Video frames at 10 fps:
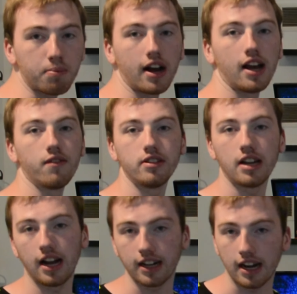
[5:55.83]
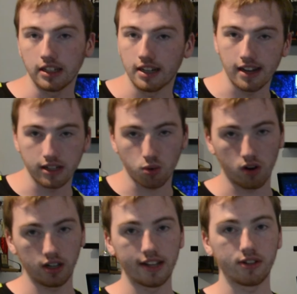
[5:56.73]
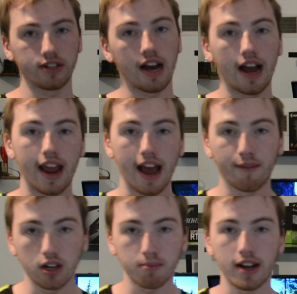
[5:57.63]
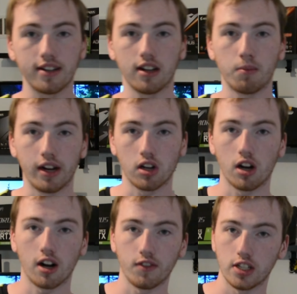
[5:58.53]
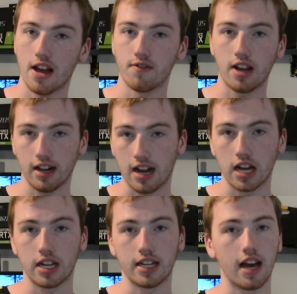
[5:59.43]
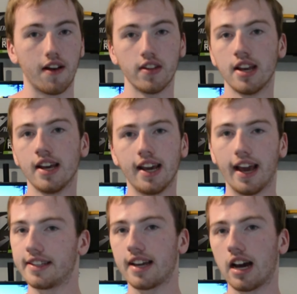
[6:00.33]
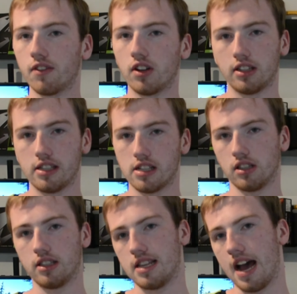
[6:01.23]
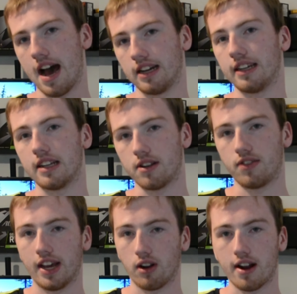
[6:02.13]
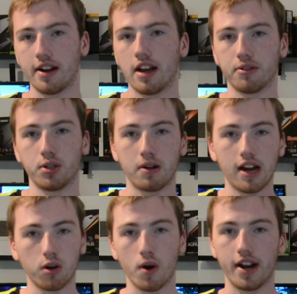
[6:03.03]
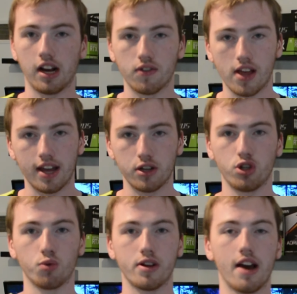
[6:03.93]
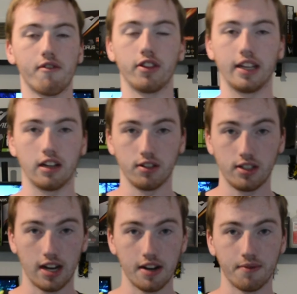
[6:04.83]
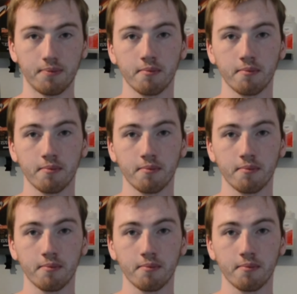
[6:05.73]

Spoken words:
I have not gotten a desk organizer yet. I have one in my car, just have not gotten it yet. It's kind of a not needed right now, so I'm kind of waiting on that until we have everything else done.